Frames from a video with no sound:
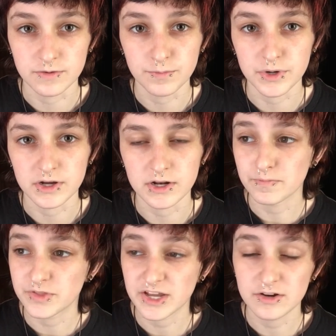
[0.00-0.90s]
but
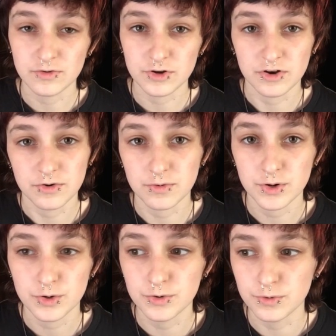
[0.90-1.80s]
they don't know
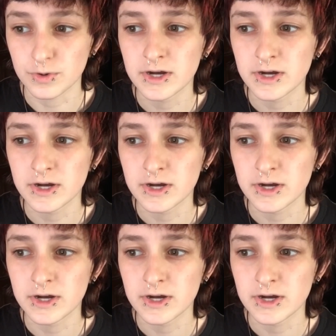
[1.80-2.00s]
who